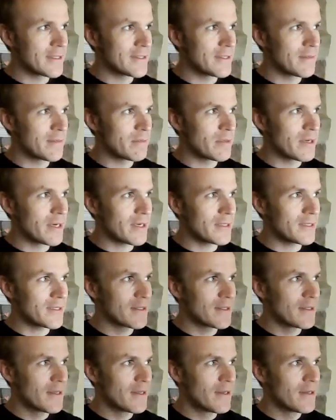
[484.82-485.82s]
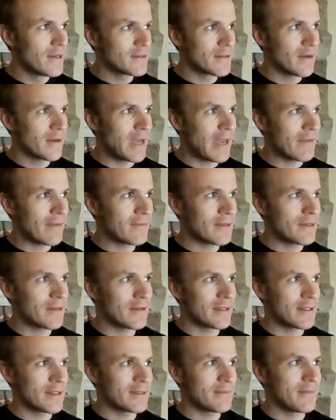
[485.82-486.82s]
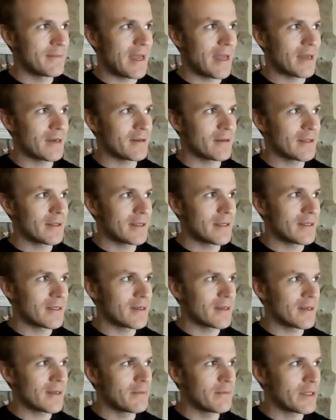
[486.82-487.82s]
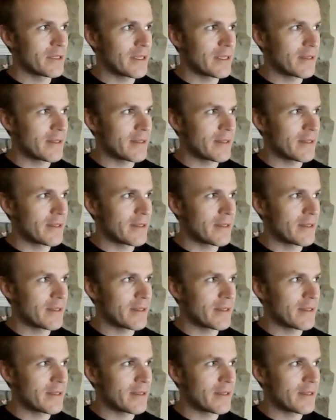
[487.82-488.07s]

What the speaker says: in production. So I have to do this manually to completely